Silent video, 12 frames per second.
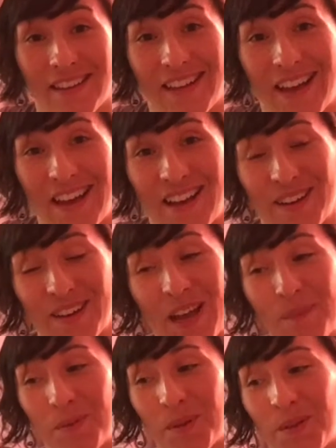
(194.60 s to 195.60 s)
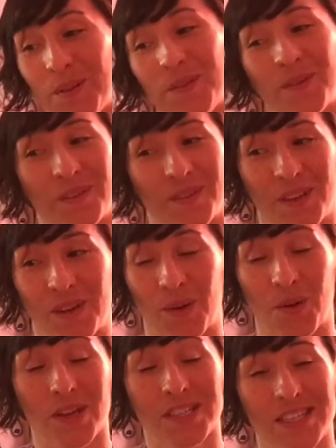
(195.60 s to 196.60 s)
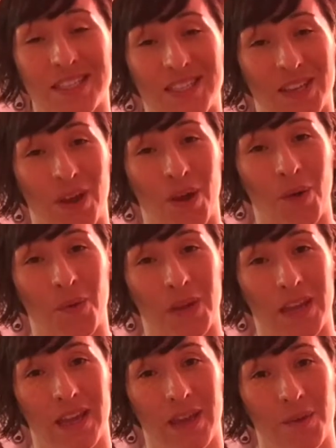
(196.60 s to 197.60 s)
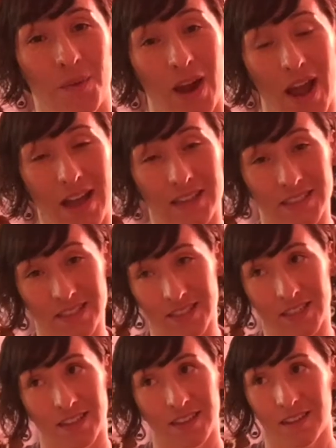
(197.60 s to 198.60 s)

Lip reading: a couple, questions ago, we were asked,